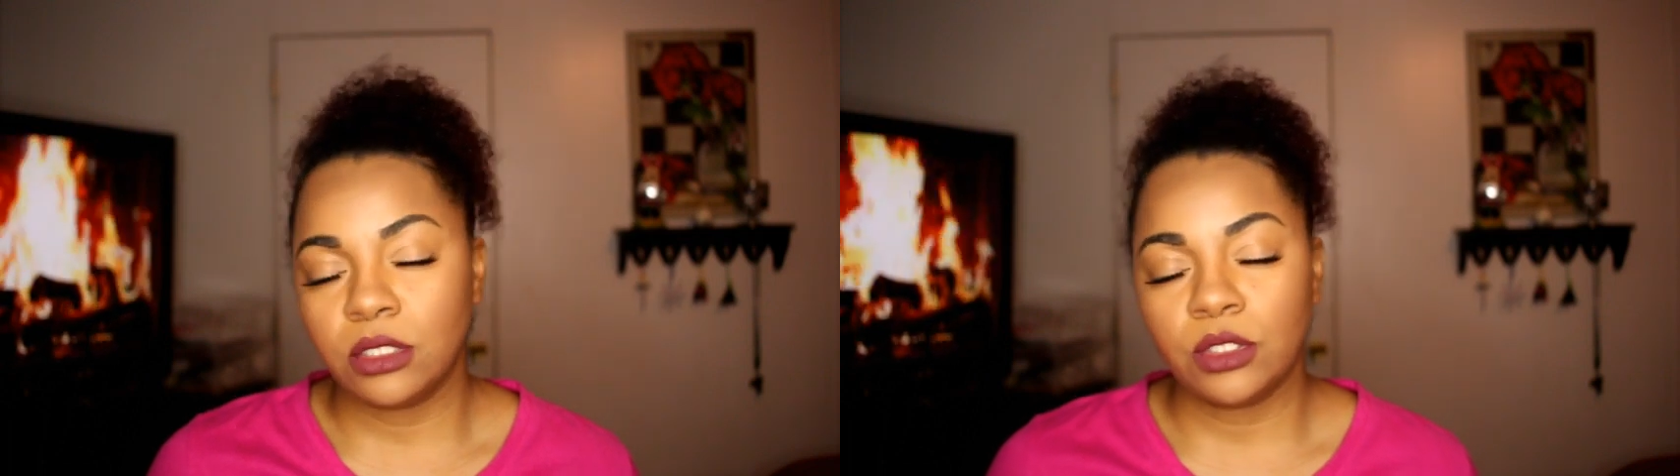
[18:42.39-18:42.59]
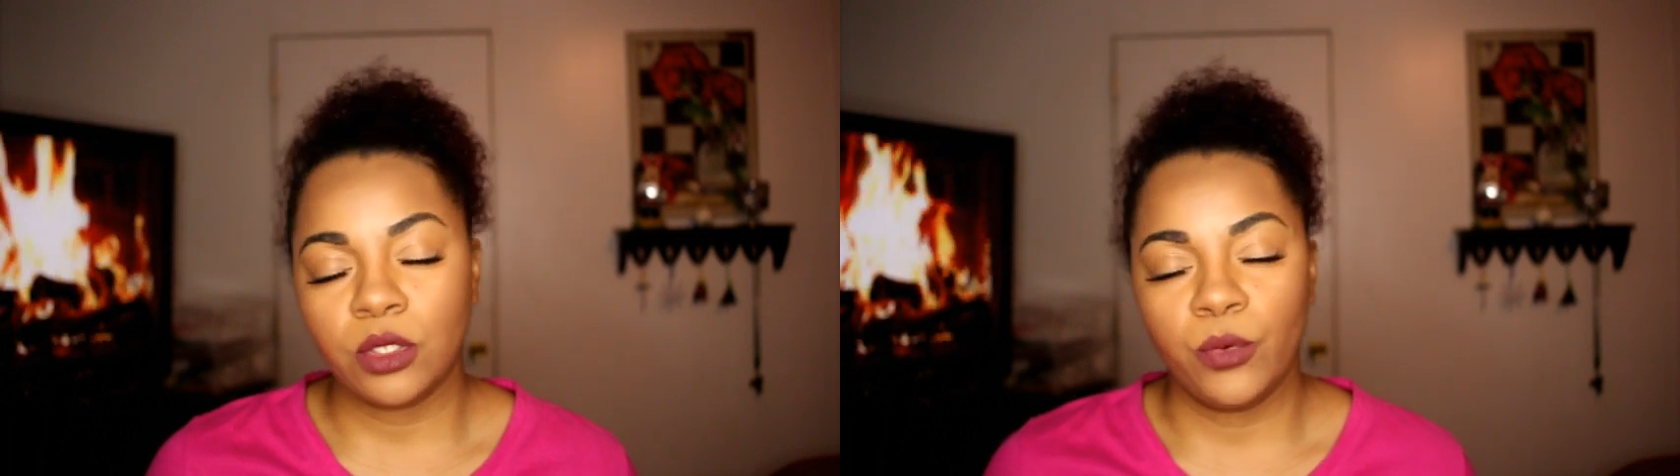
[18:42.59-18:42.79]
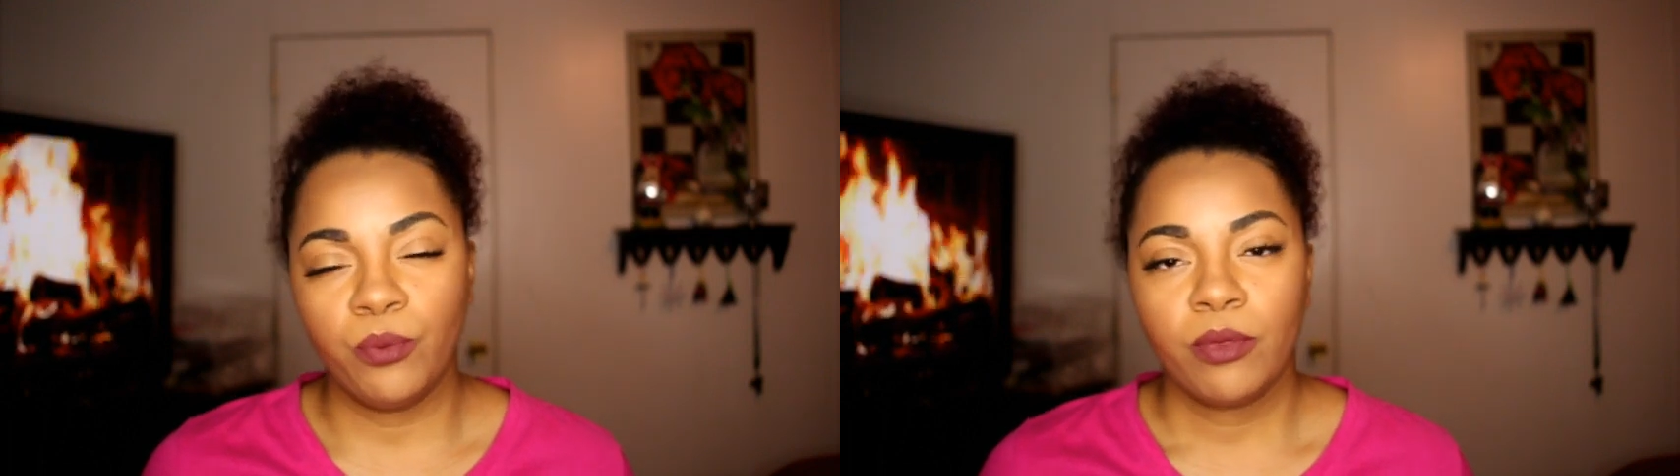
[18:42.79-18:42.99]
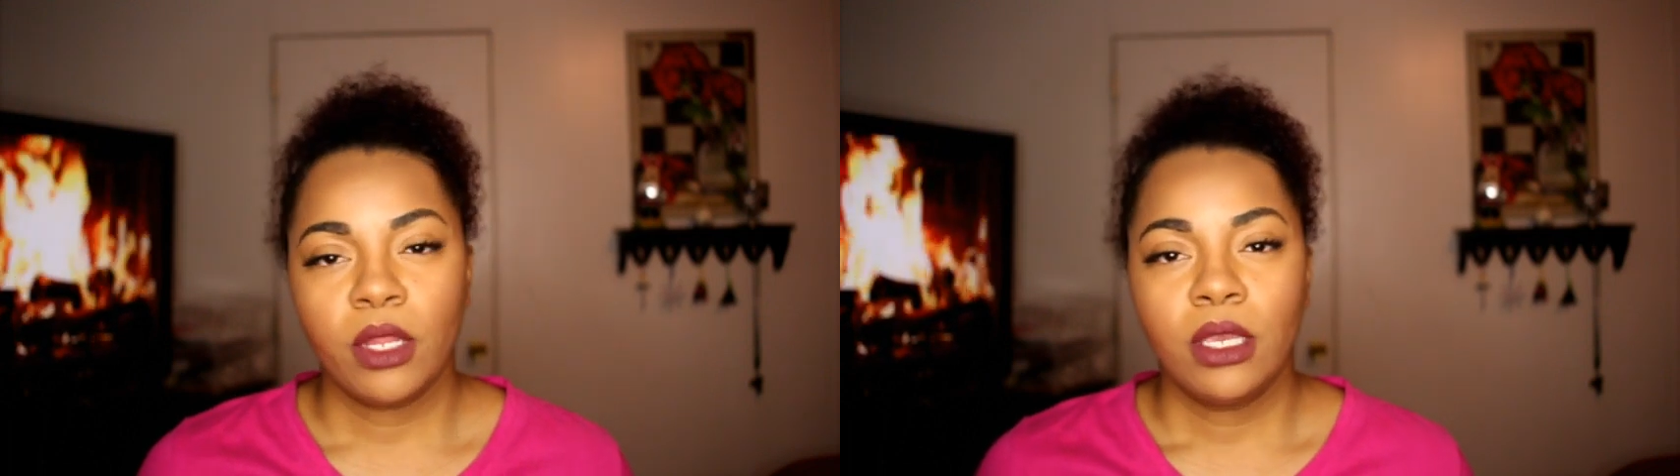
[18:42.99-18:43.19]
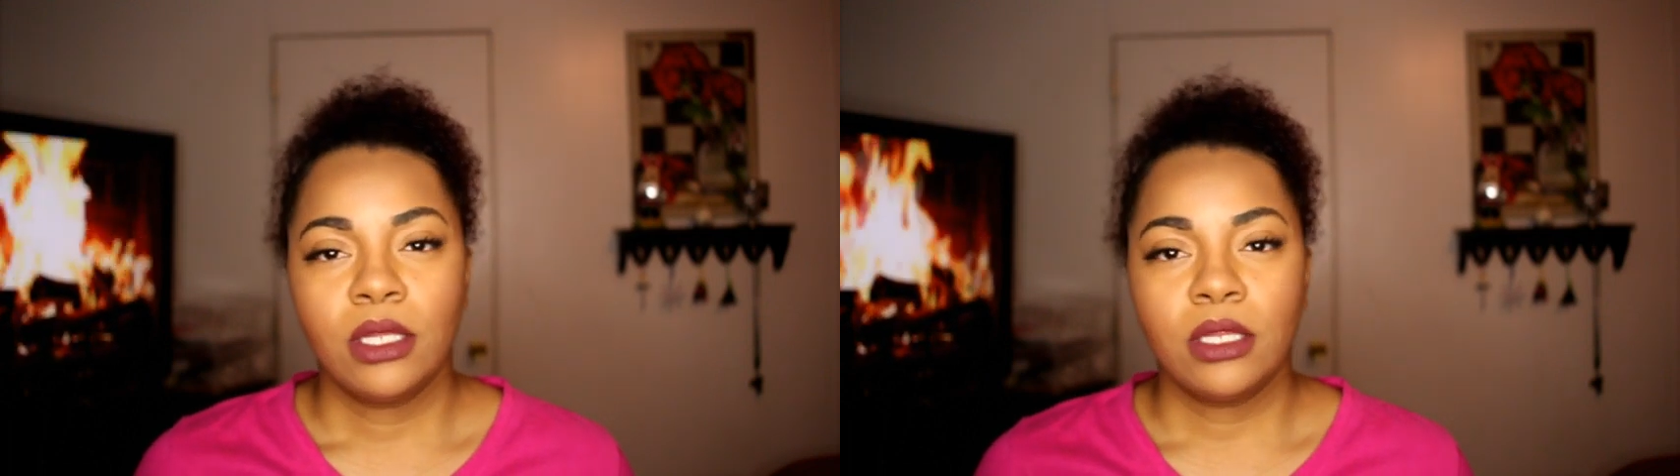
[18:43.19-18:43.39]
So
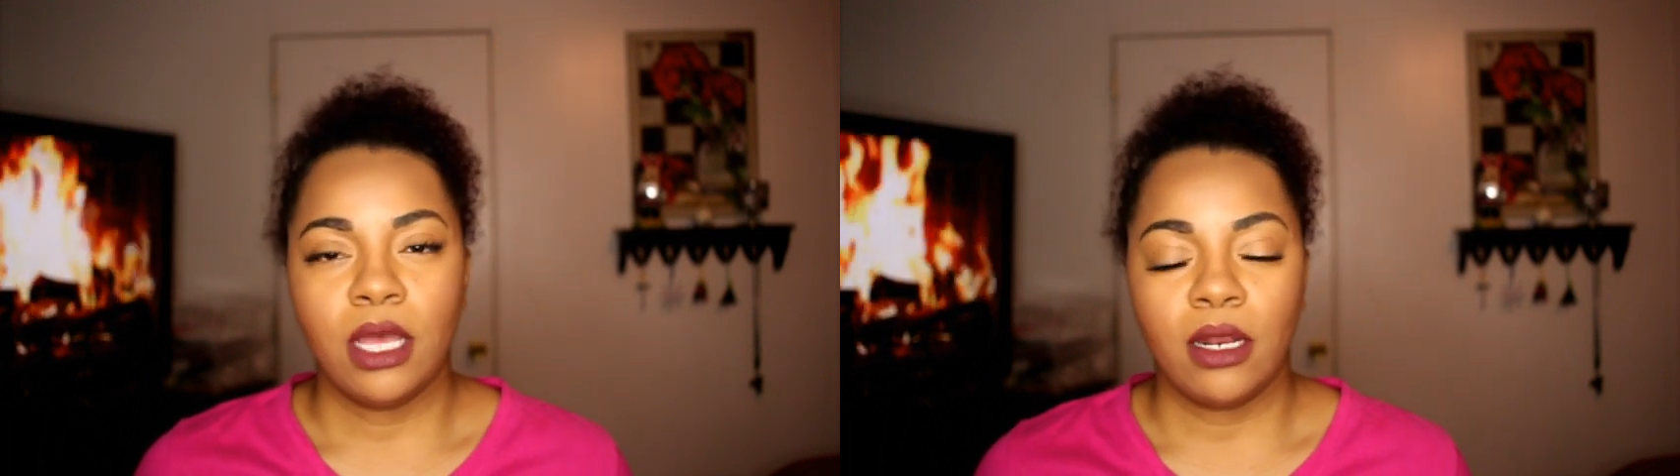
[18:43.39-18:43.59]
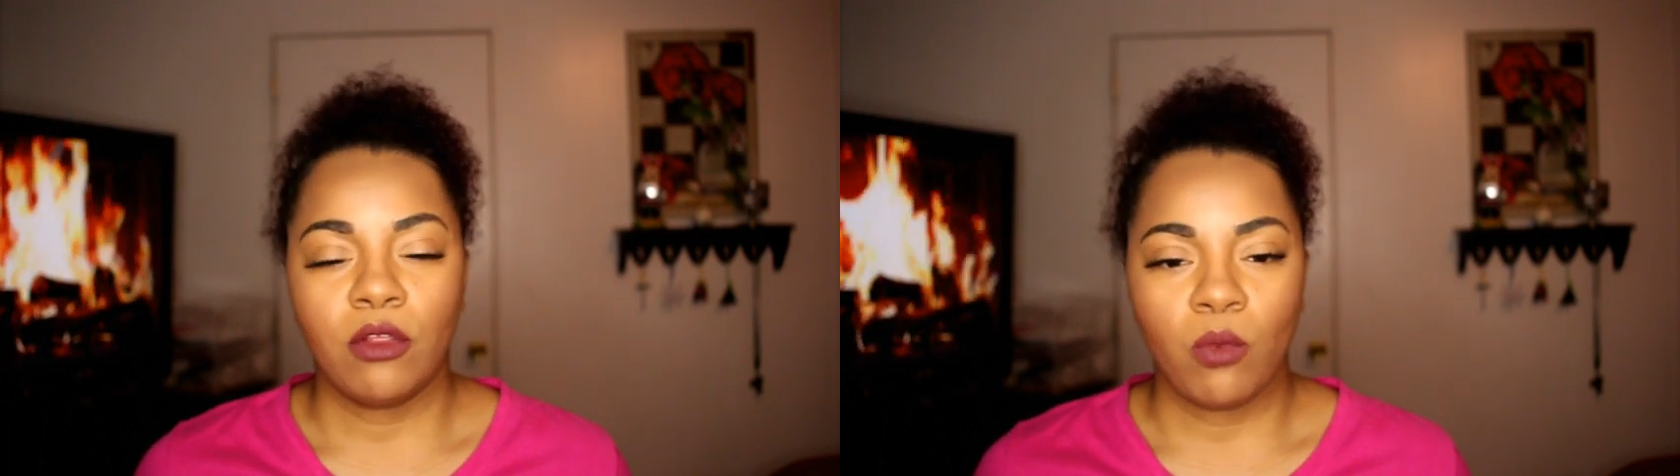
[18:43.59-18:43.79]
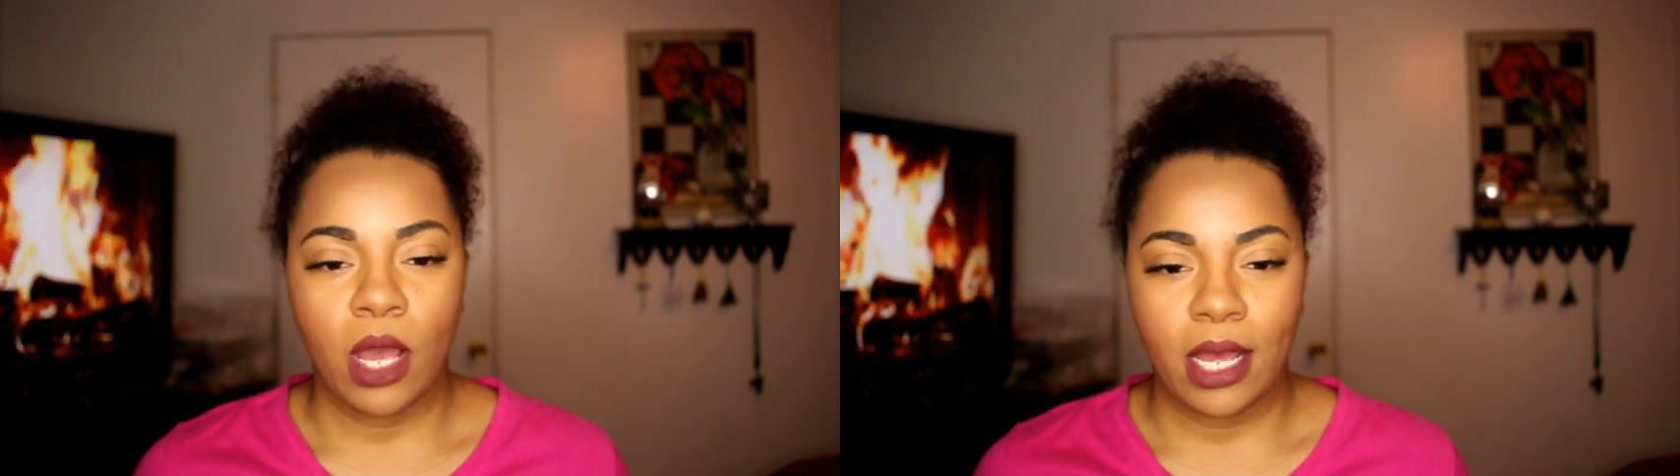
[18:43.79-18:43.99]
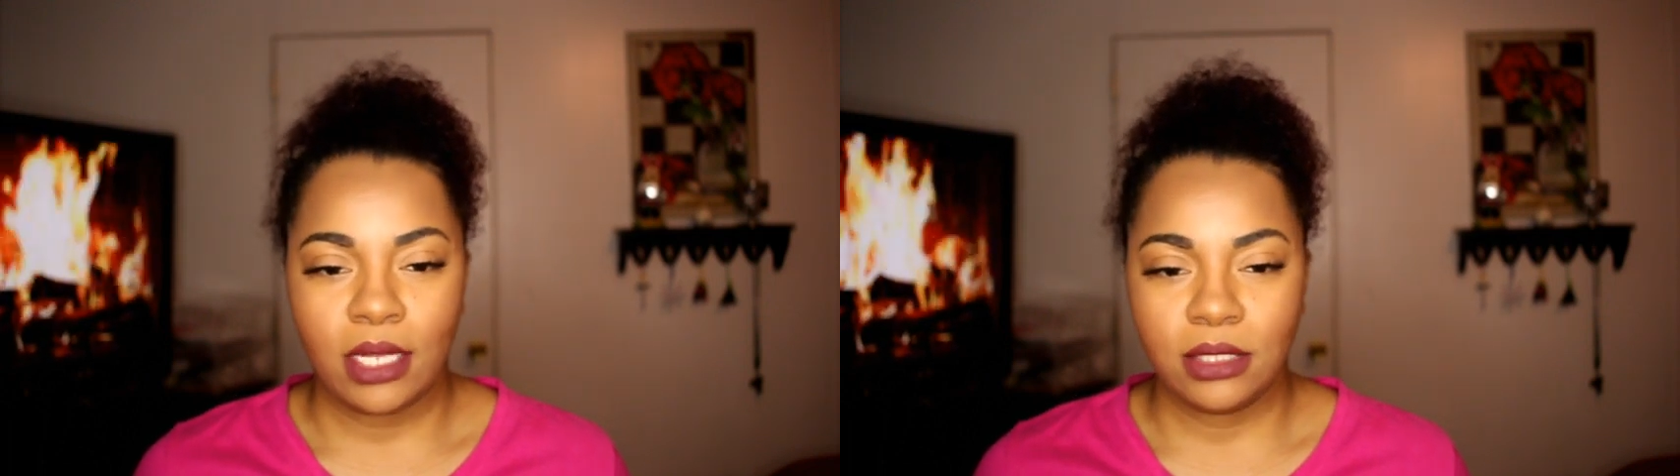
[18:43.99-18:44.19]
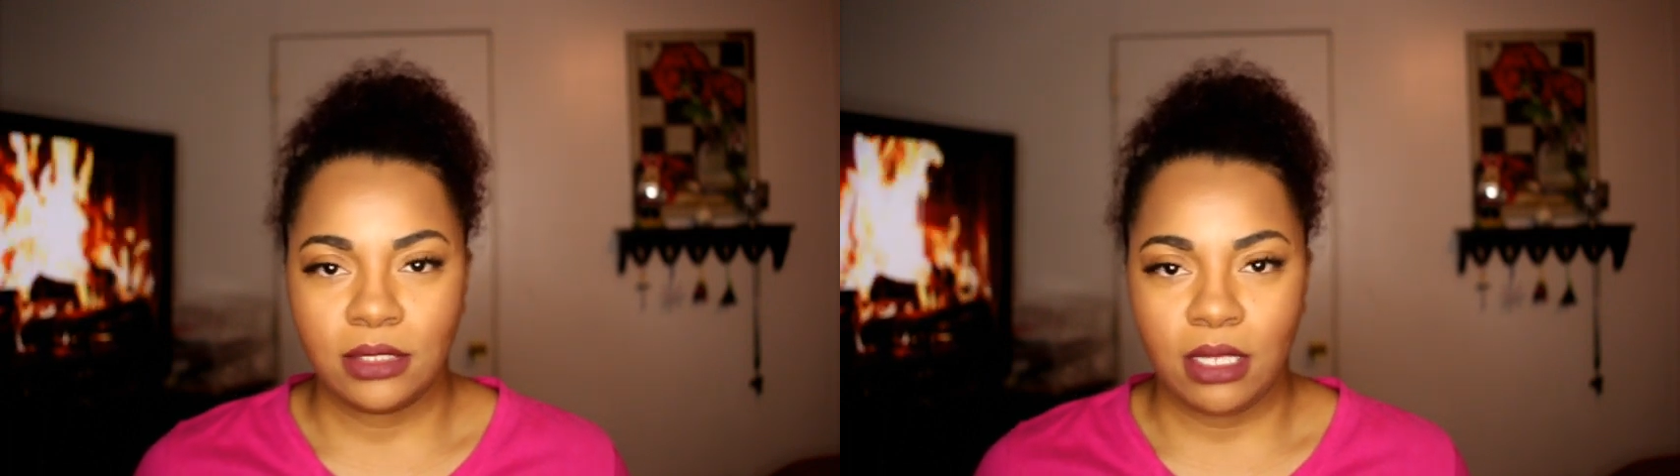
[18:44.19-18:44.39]
that is why
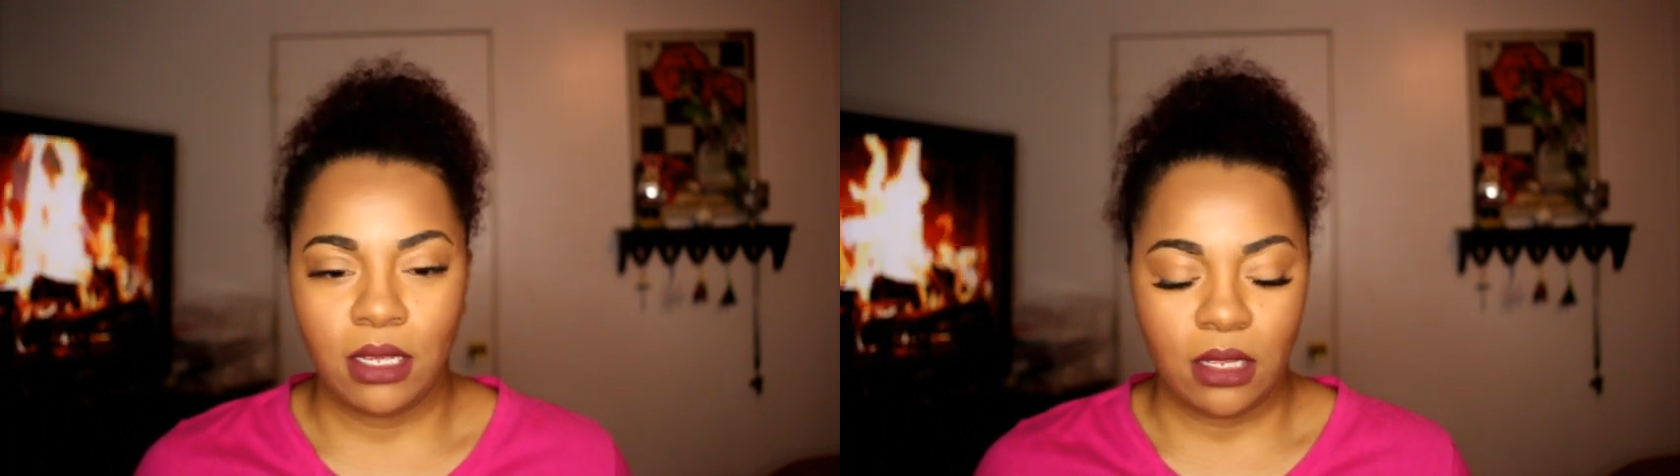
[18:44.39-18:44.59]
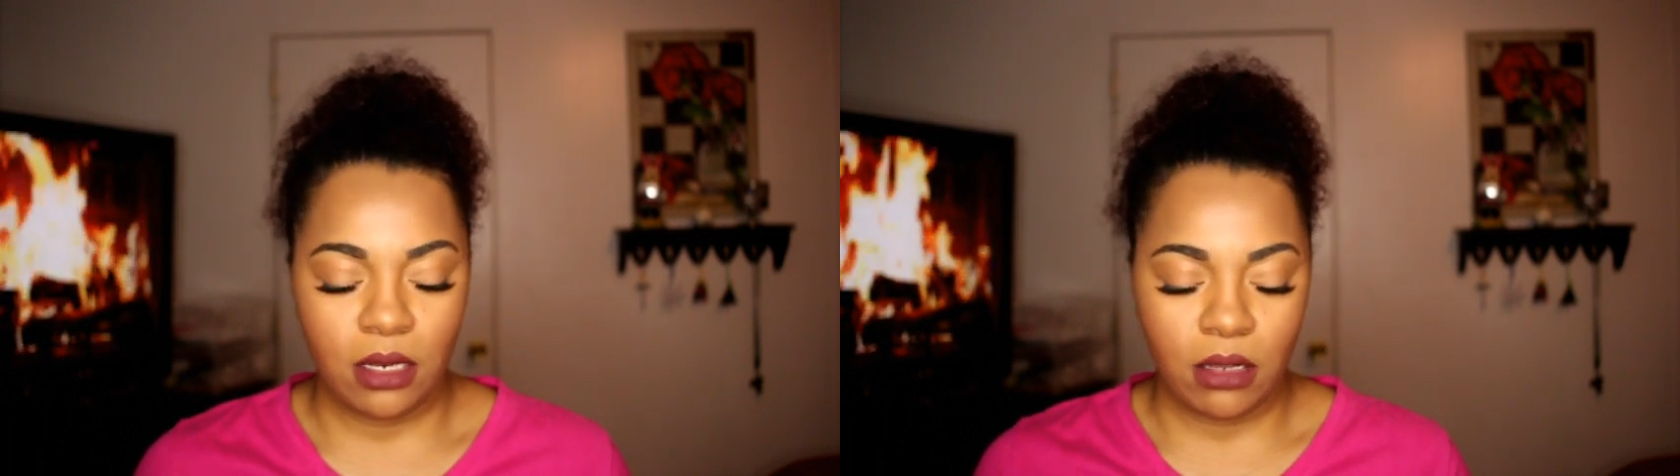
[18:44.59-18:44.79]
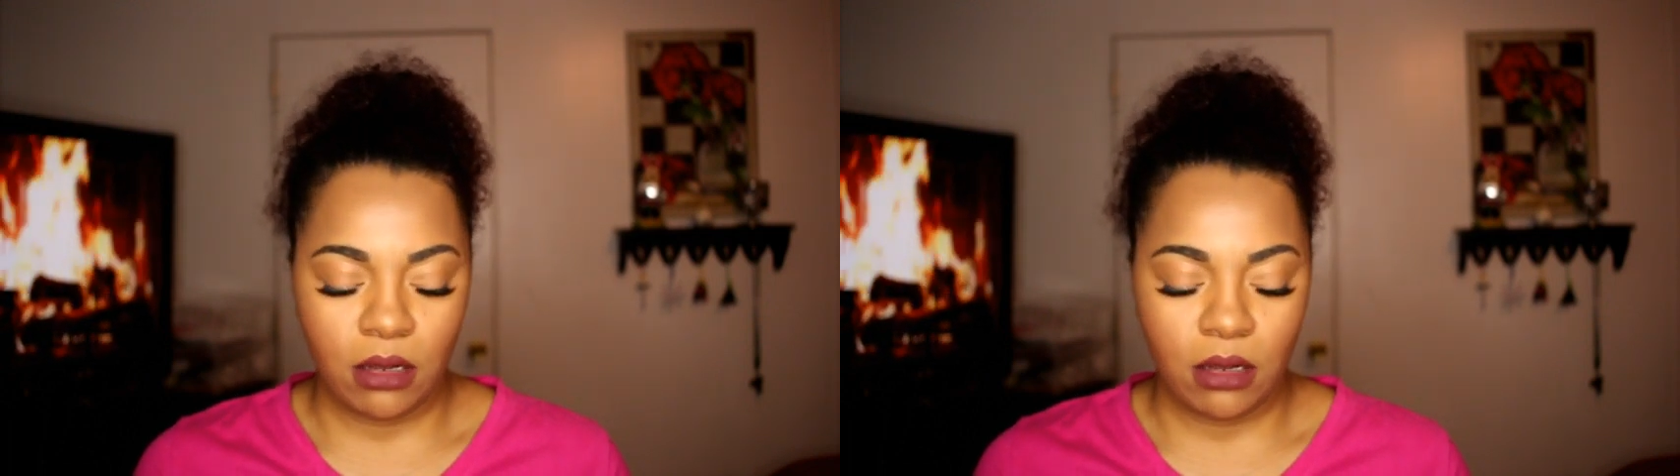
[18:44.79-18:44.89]
I said,